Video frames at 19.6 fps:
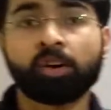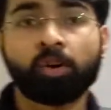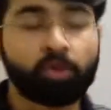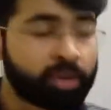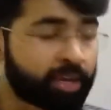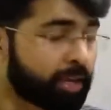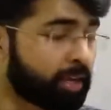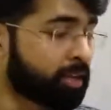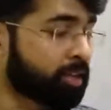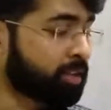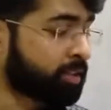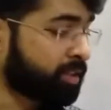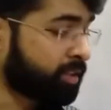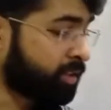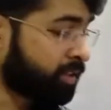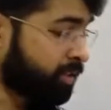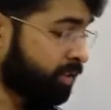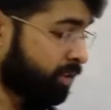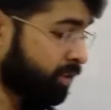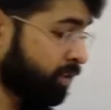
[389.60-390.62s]
Okay,
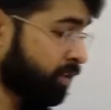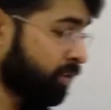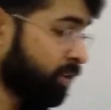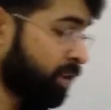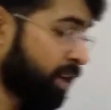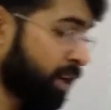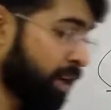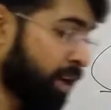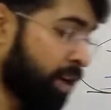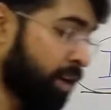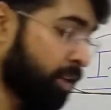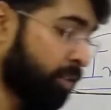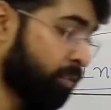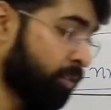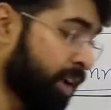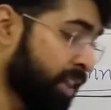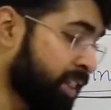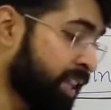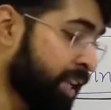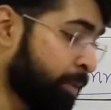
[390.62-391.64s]

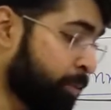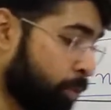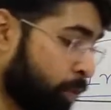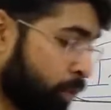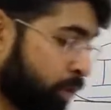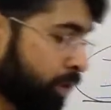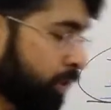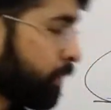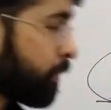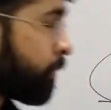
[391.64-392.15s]
one thing more,